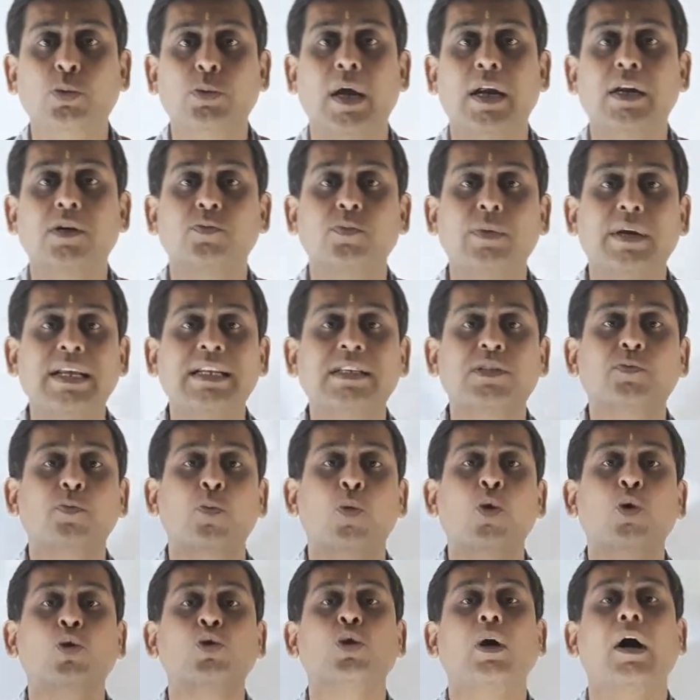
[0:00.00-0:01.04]
That means
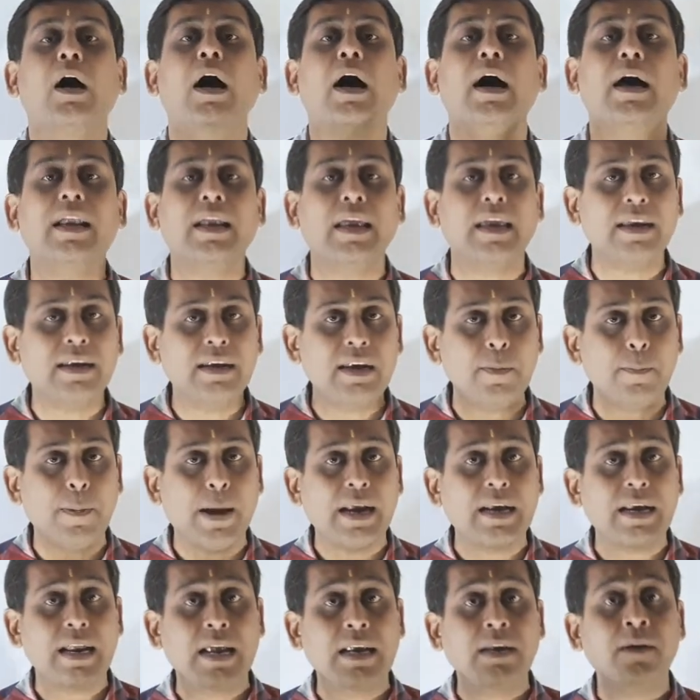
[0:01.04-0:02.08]
both are
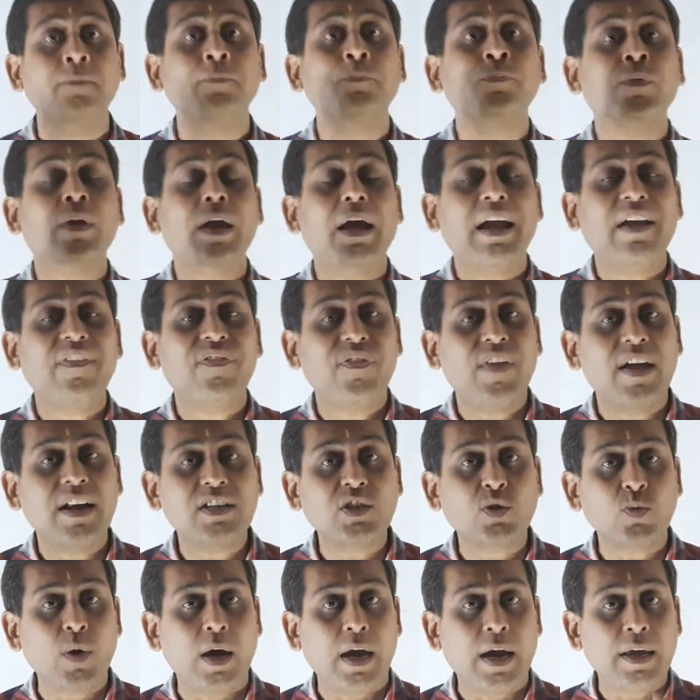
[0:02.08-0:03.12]
independent, and
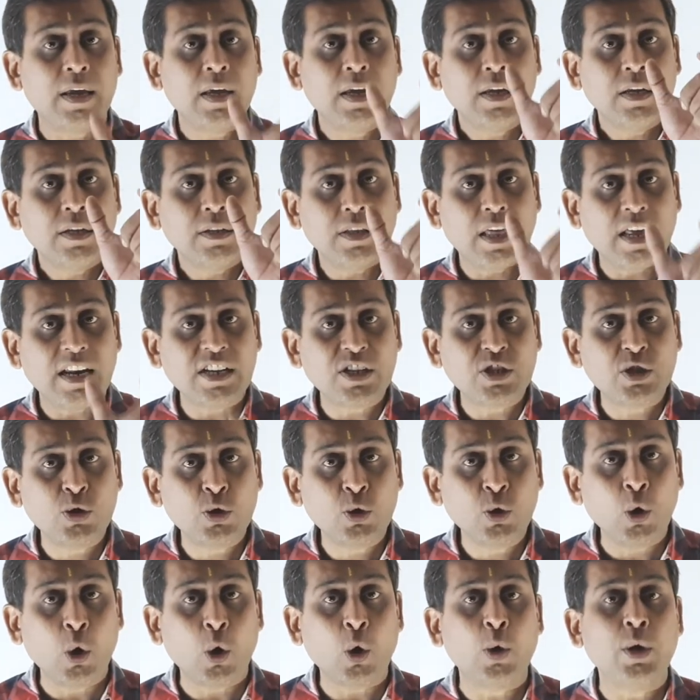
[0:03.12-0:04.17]
that's why there is
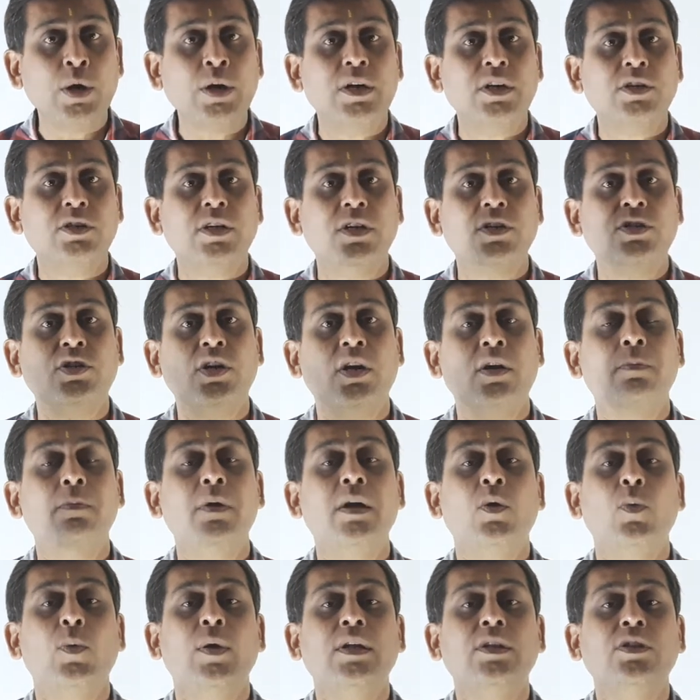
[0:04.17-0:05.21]
no intersection
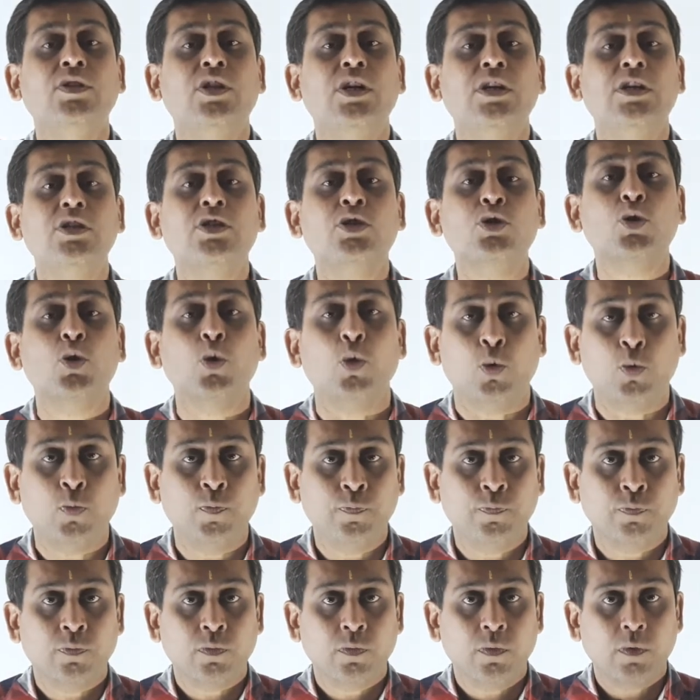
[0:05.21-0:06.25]
between these two.
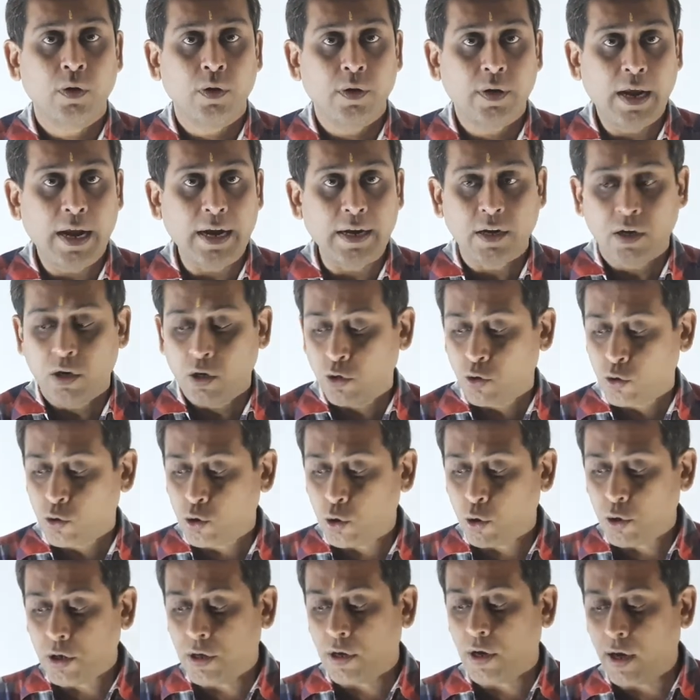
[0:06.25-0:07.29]
right?
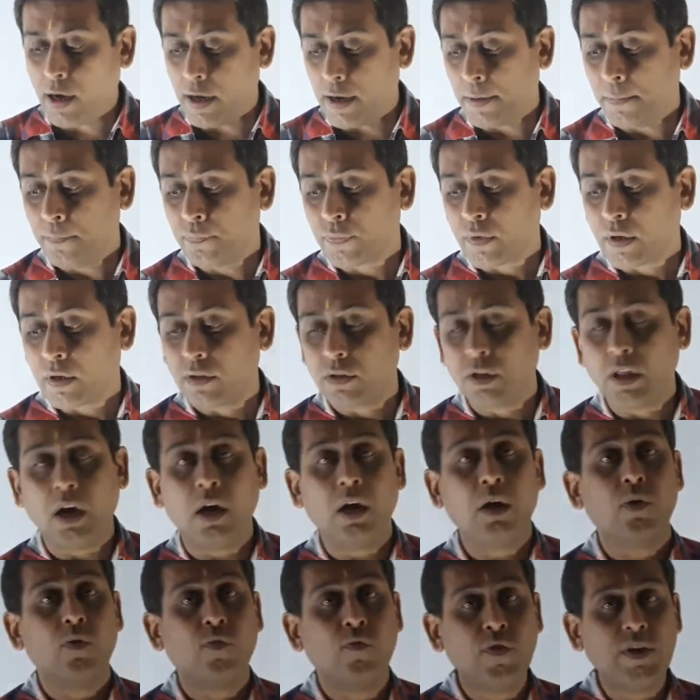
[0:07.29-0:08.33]
So here
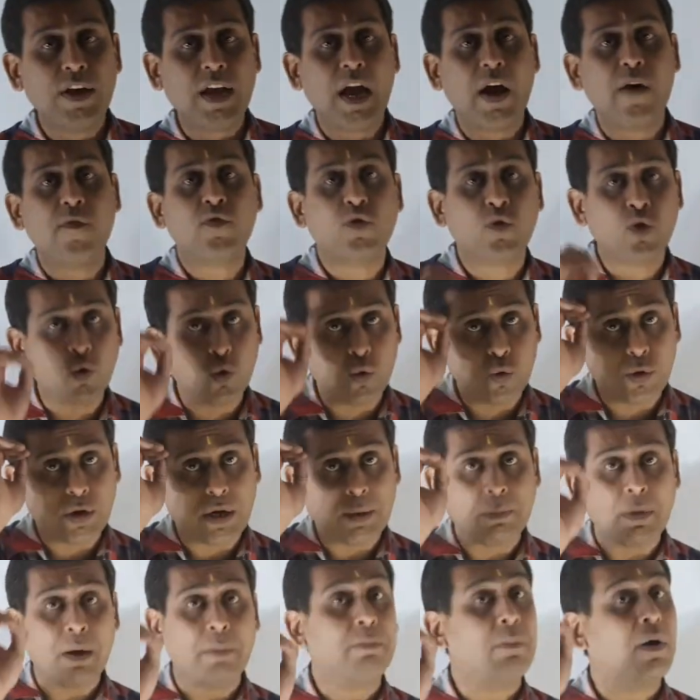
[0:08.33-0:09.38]
we have to
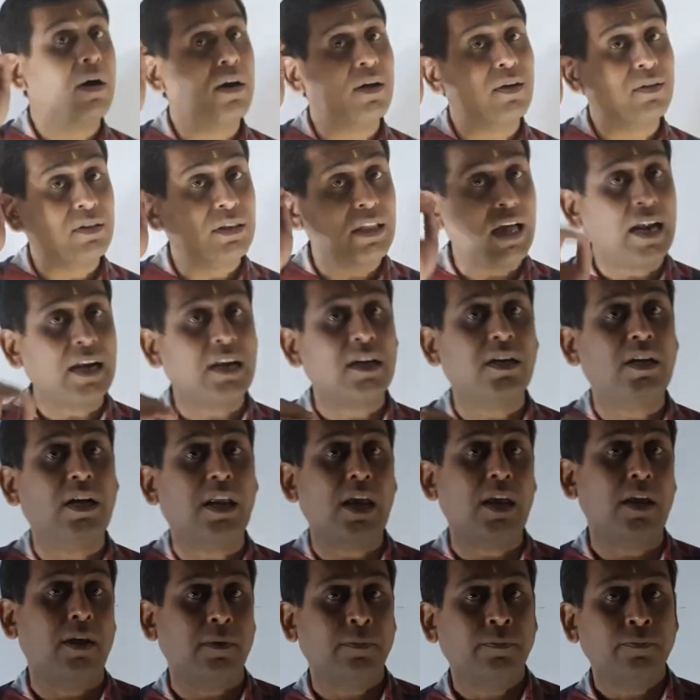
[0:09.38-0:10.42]
remember that
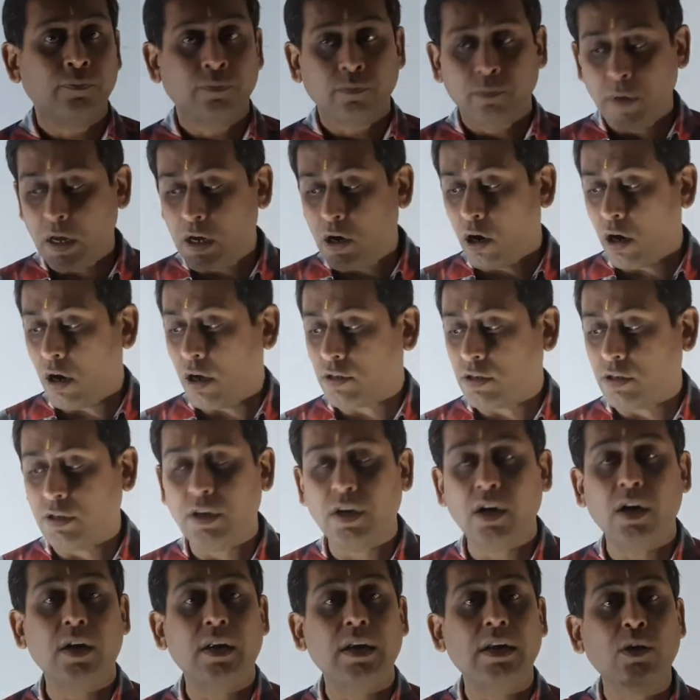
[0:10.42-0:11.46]
thing, because
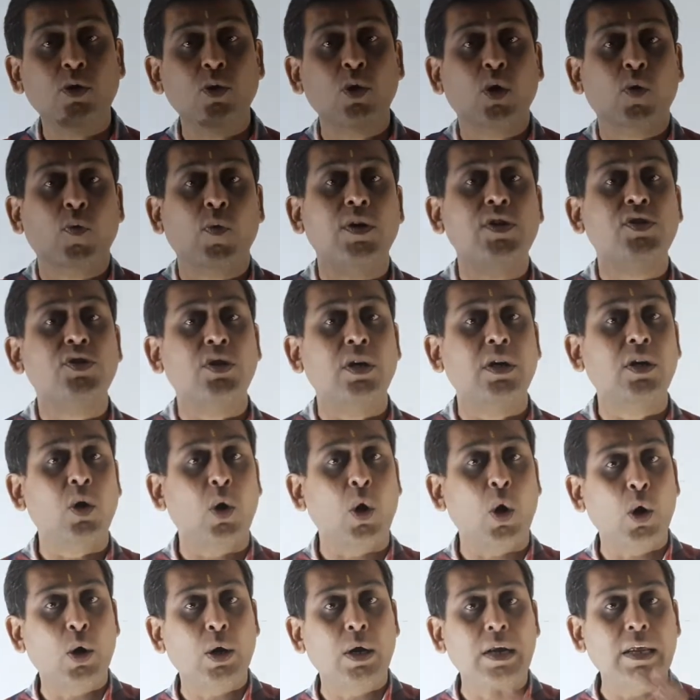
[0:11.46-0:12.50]
here into the question
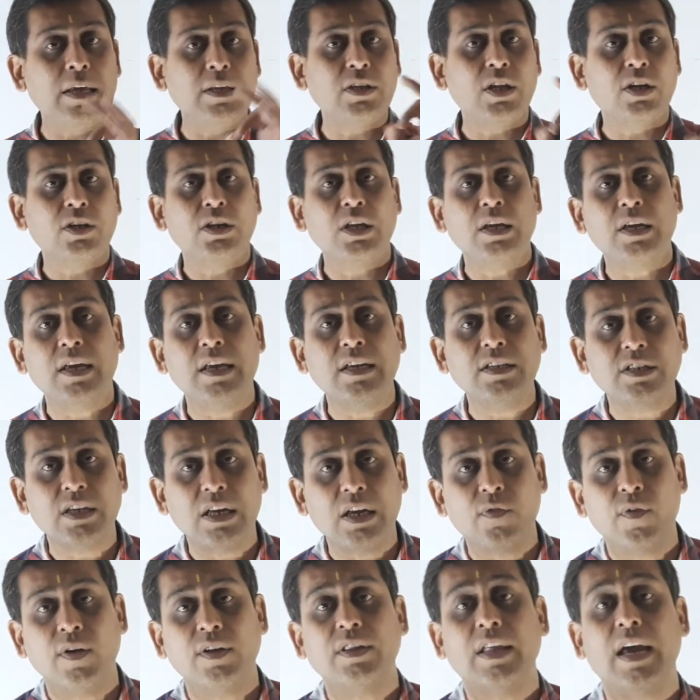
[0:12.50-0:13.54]
only the thing is
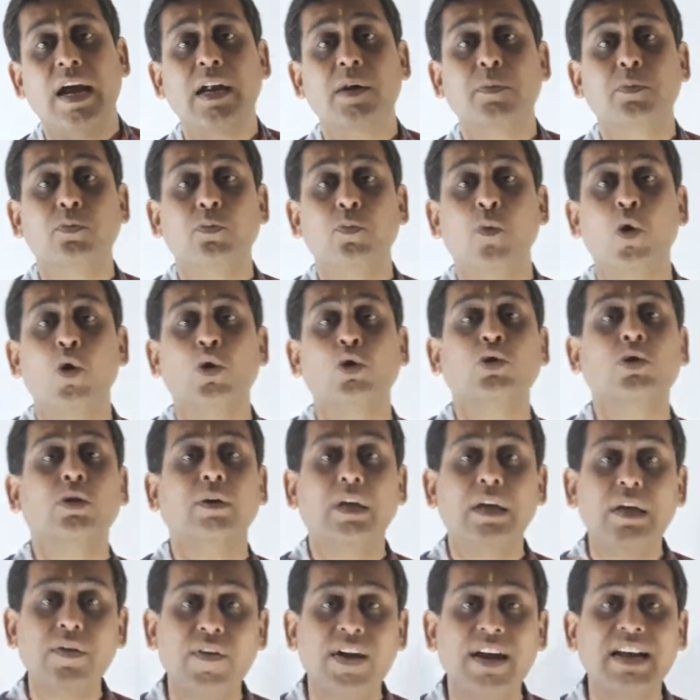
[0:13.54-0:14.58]
given that both
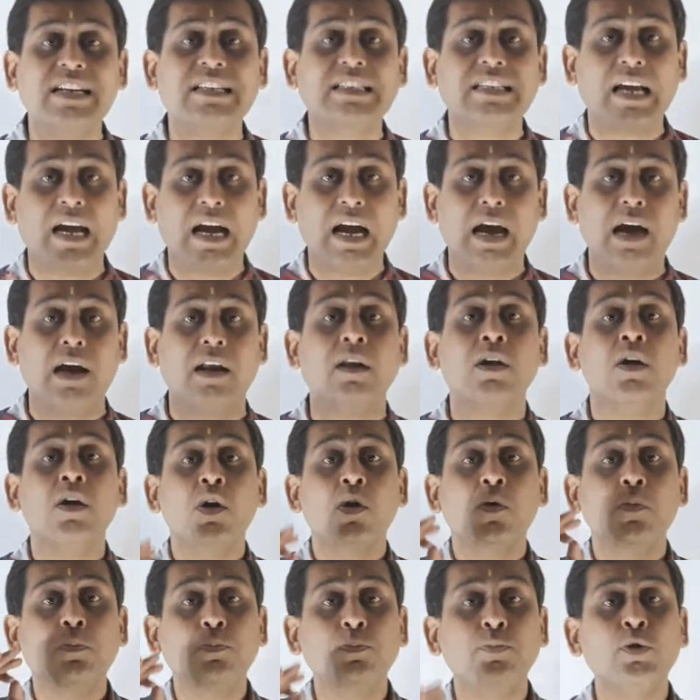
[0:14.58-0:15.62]
events are
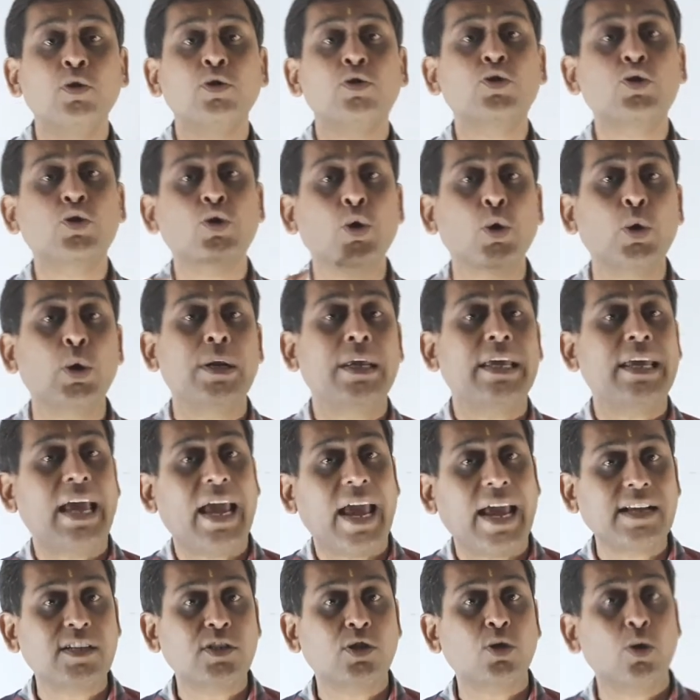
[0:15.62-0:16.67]
mutually
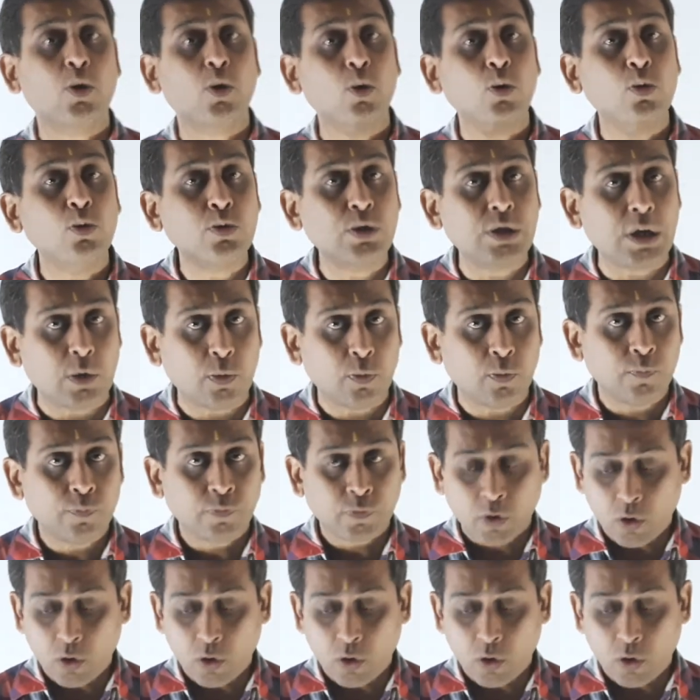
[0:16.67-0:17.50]
exclusive.